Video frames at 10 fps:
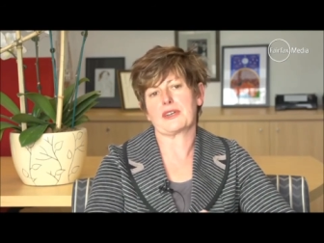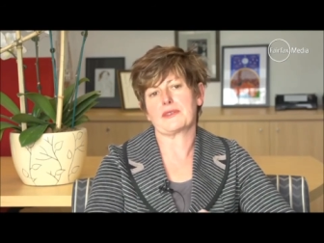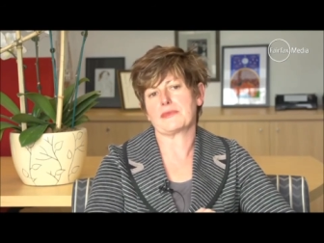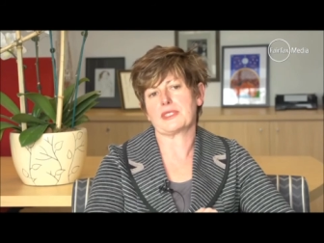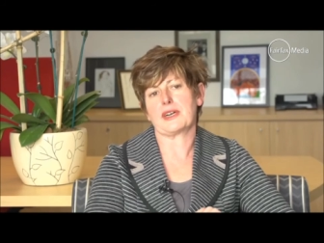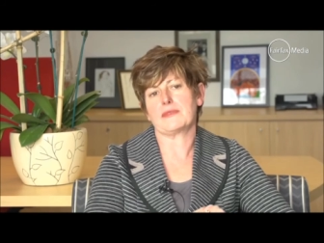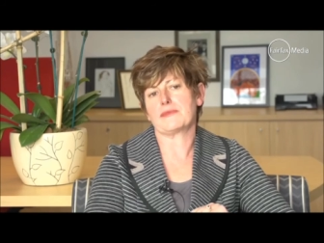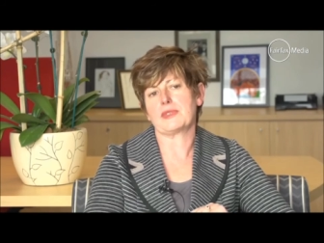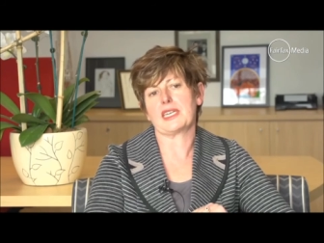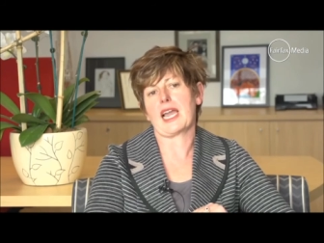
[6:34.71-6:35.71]
They were, you know,
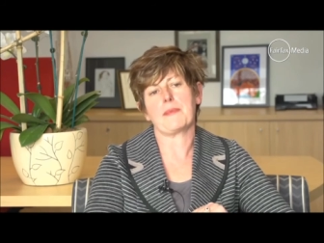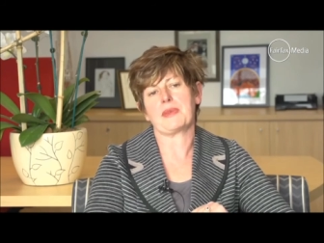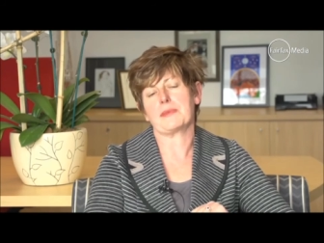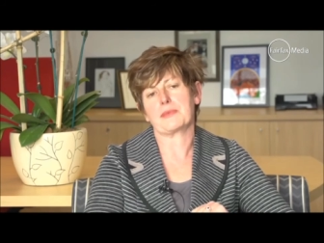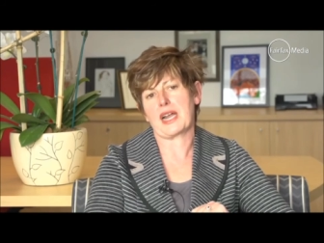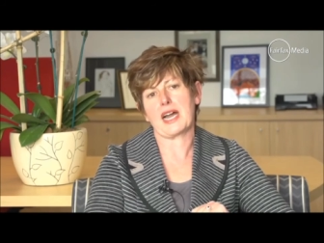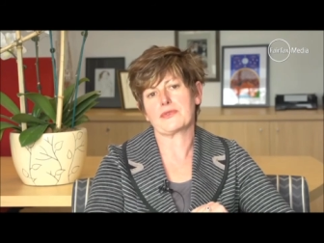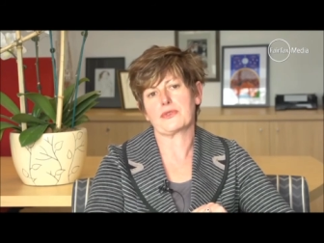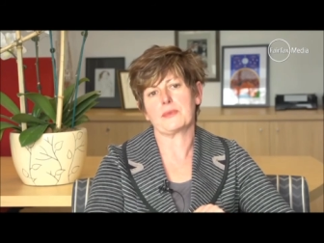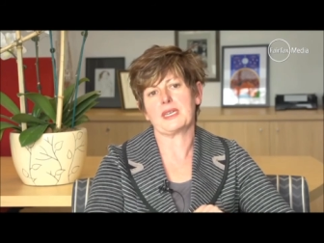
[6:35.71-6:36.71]
really happy and
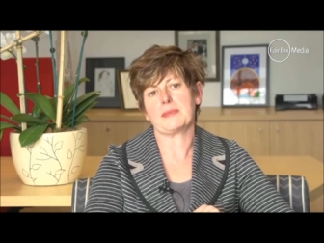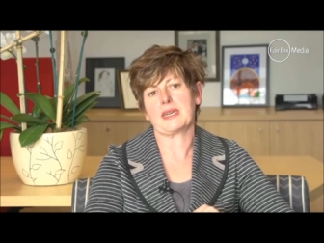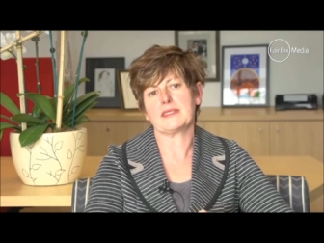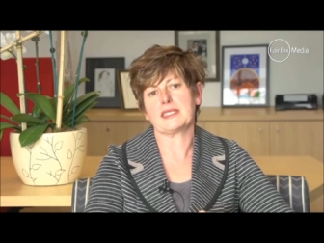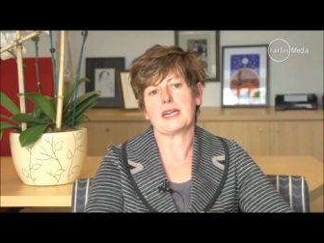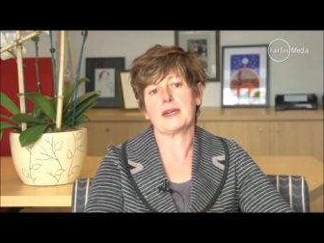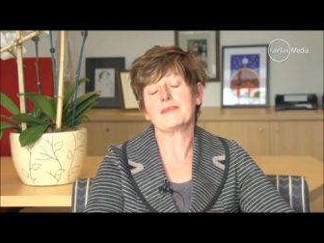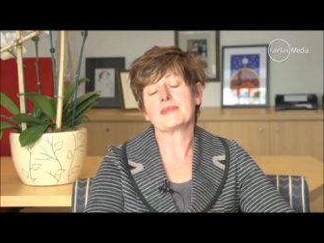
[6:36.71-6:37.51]
proud for me, but, you know,